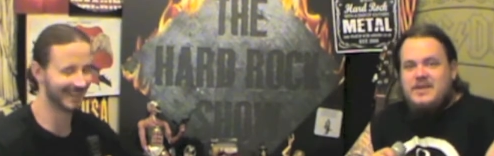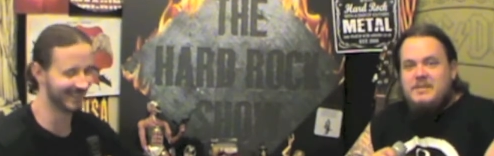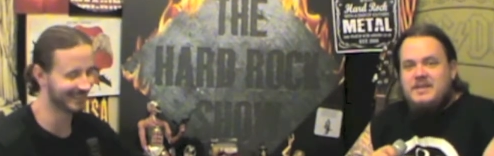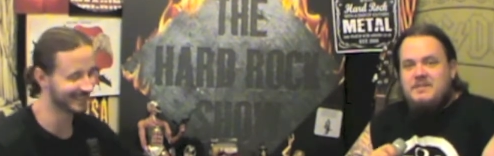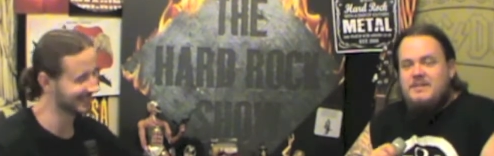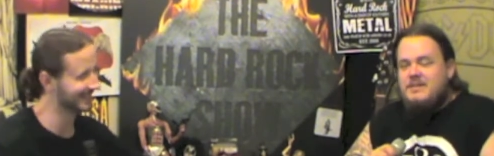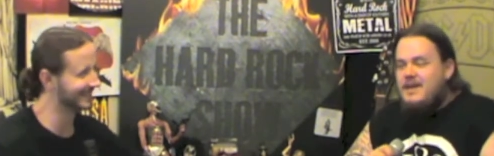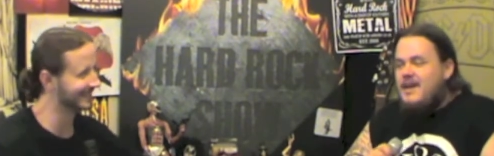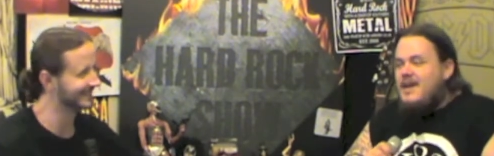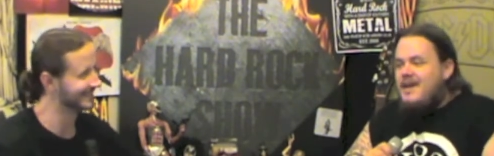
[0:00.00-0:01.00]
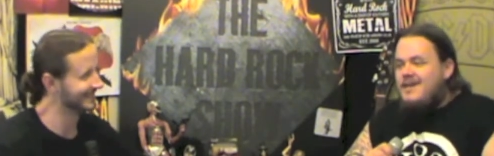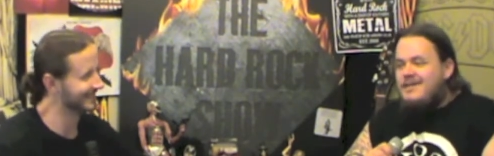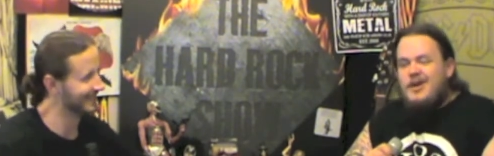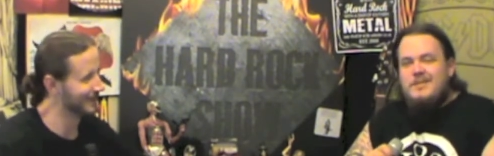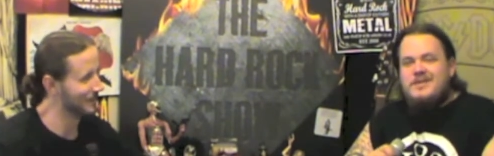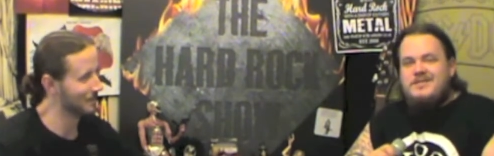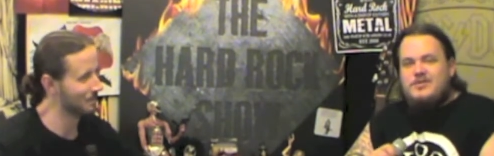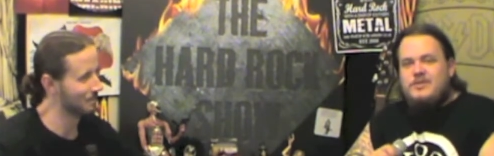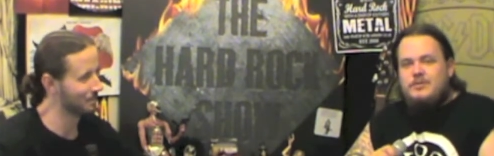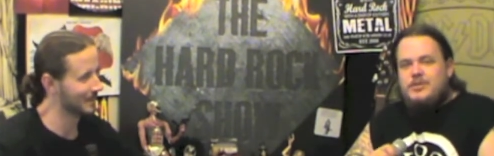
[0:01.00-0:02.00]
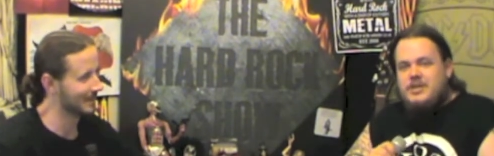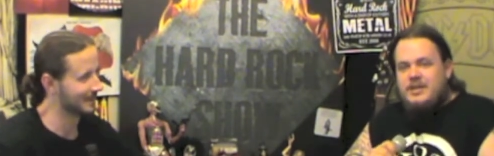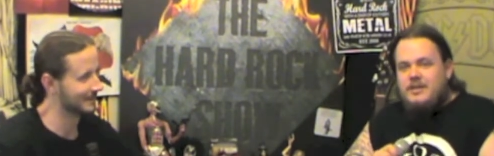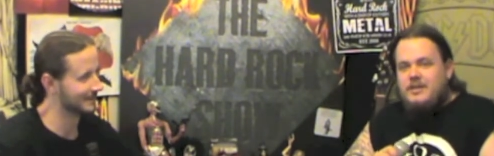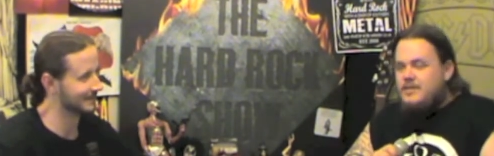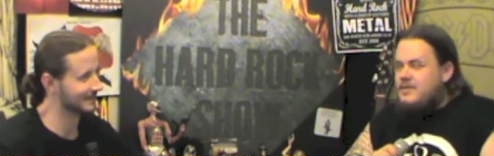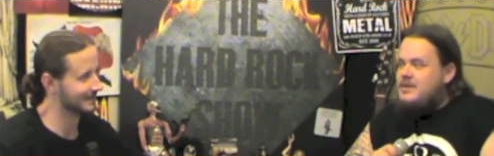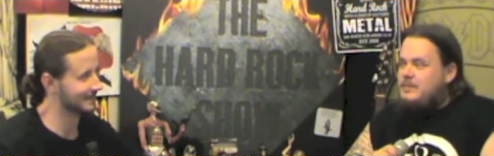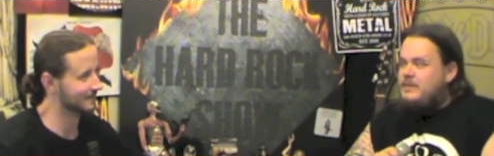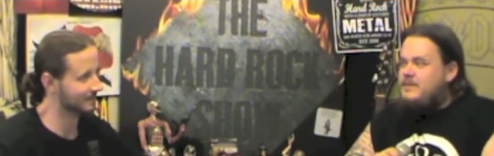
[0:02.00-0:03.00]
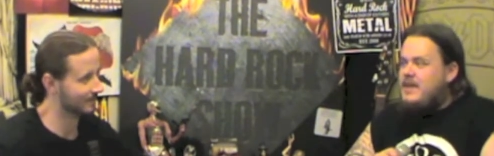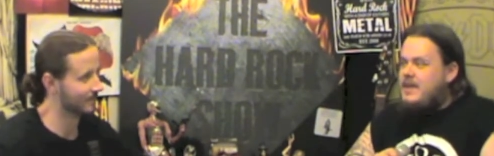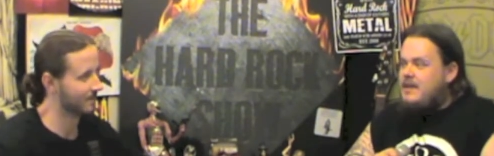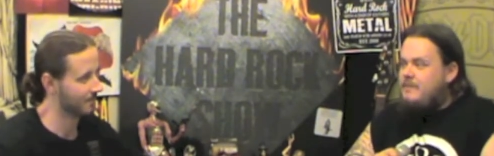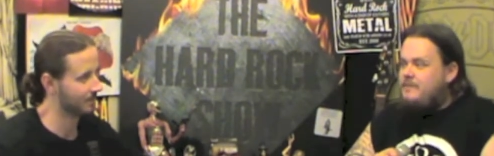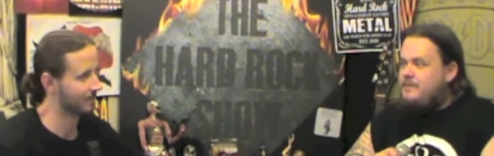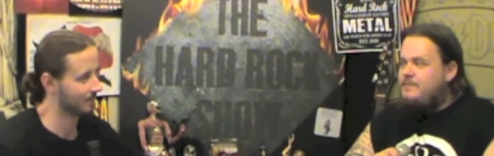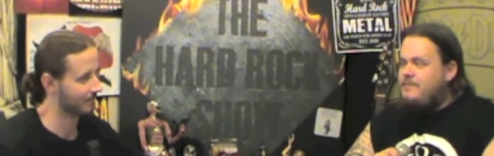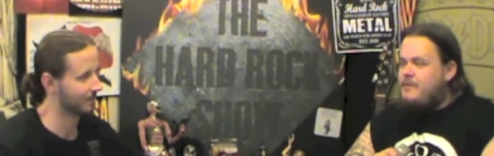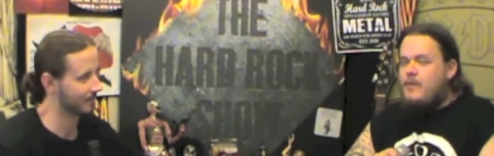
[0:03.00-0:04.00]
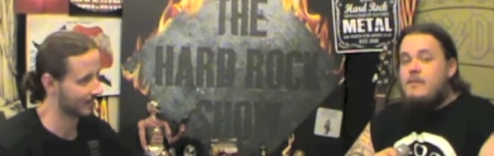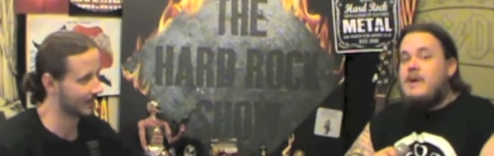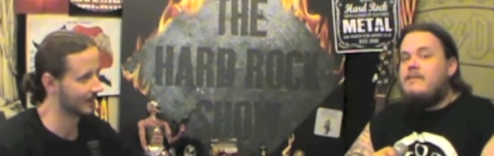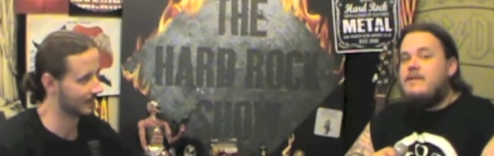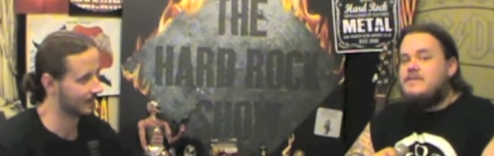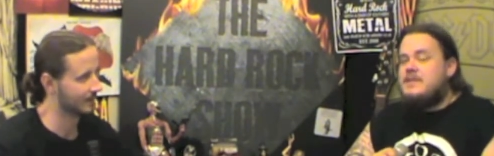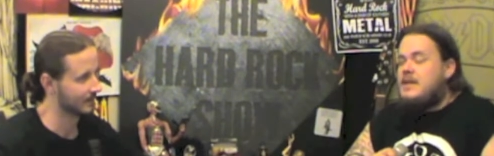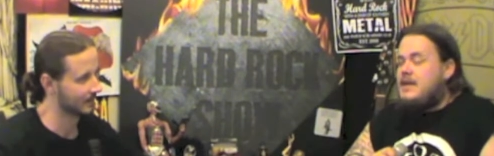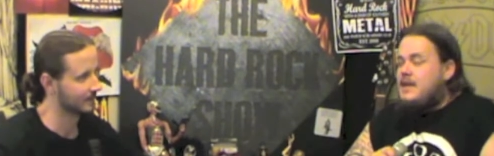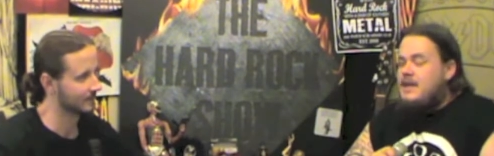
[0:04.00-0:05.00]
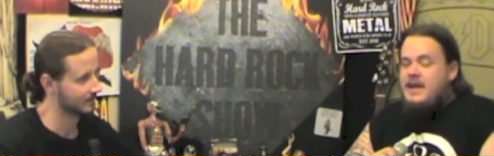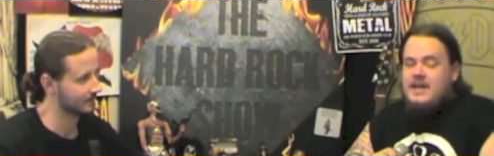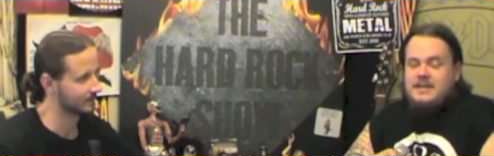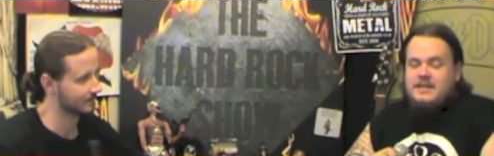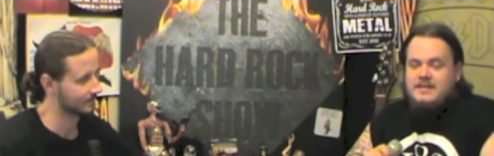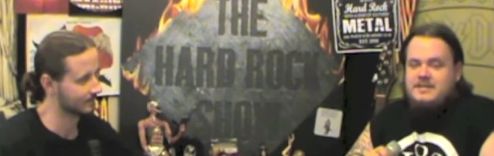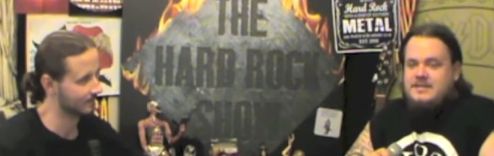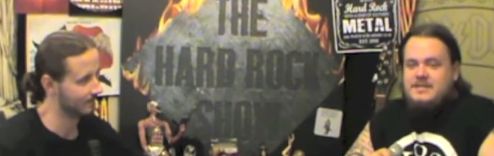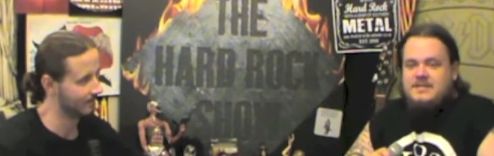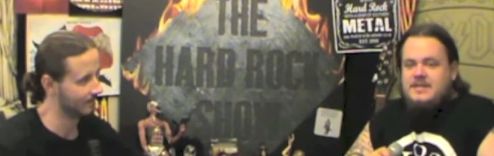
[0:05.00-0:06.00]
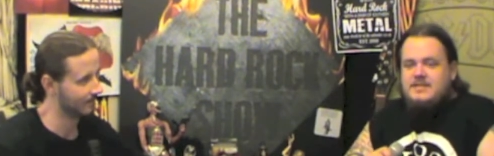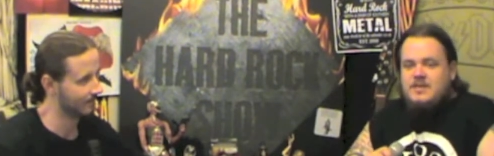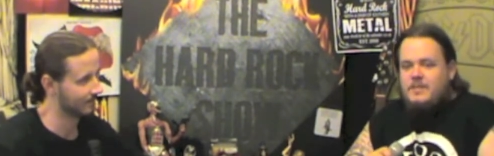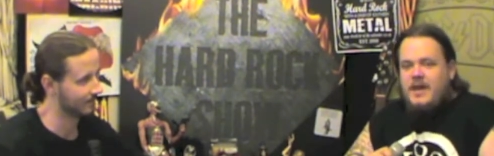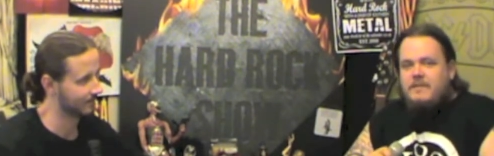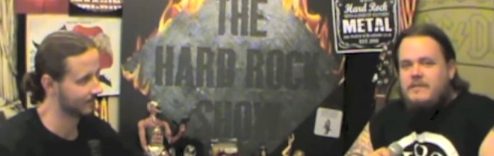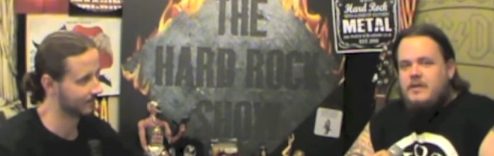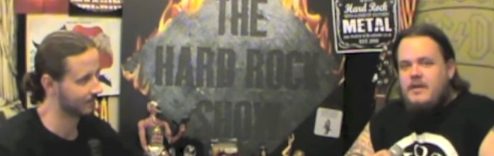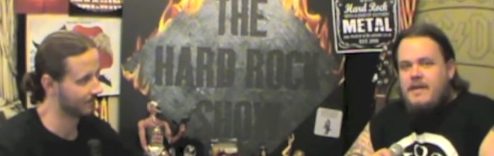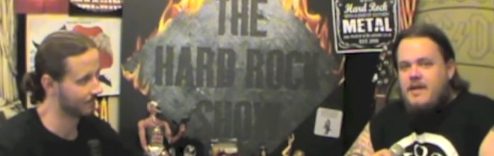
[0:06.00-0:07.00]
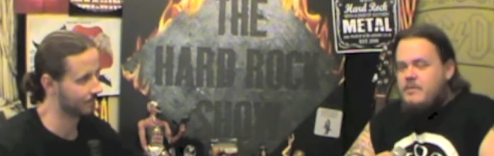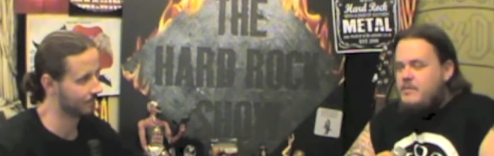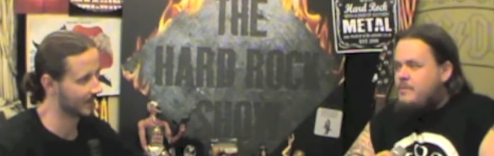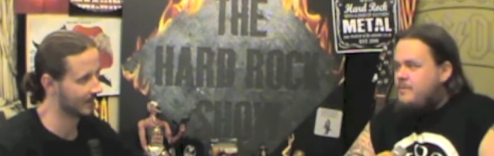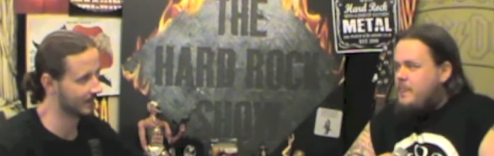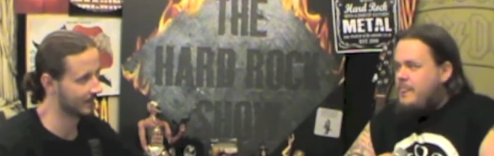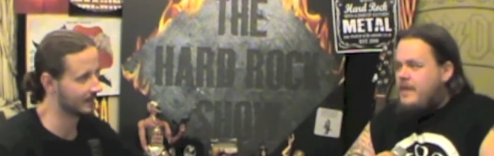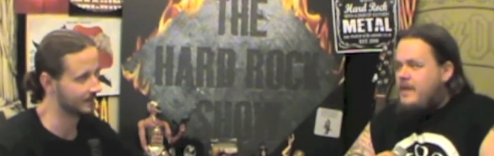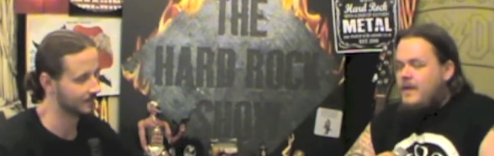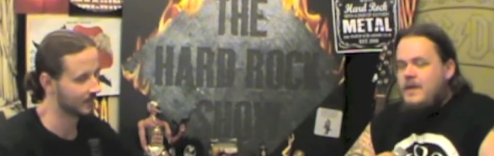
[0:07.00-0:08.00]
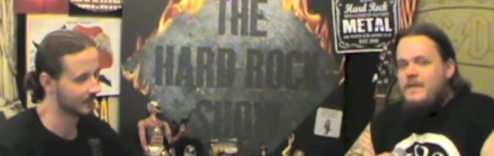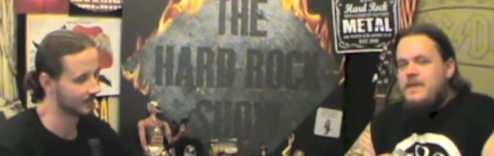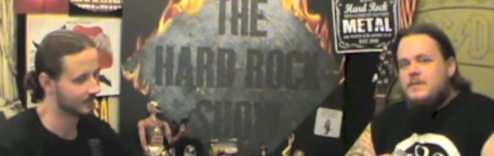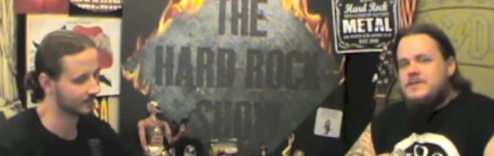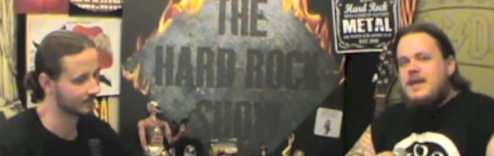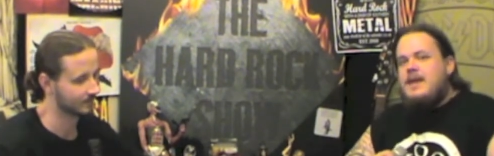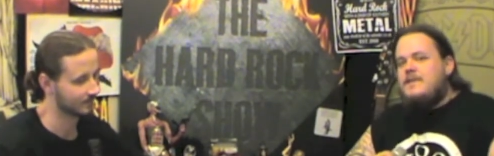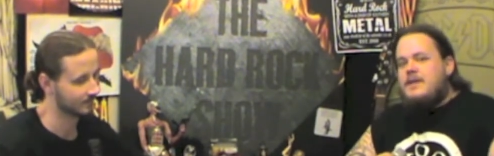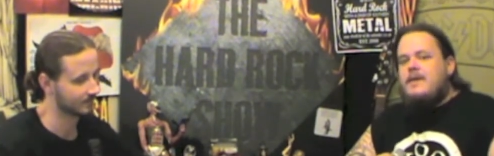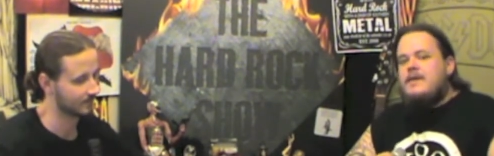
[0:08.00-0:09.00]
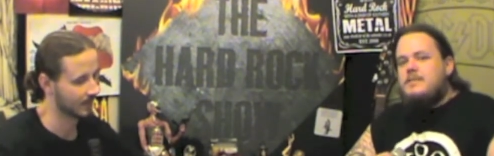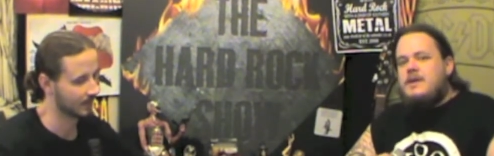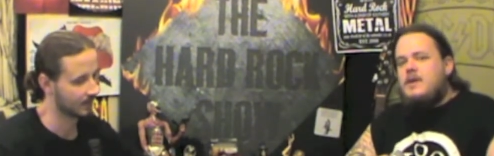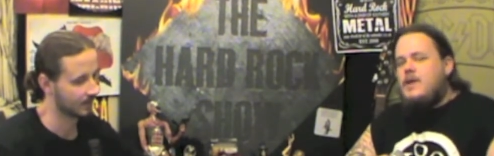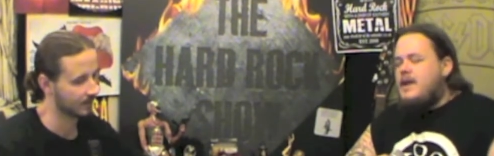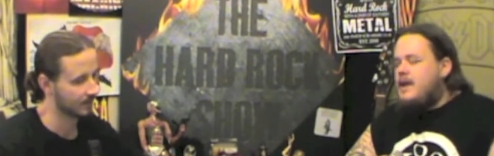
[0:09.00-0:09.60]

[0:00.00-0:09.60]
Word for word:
Speaker 1: yeah. him at the moment, come and dribble shit over the top of their throwaway riffs and it just does not make for a great album. No, I don't think it was ever going to be a great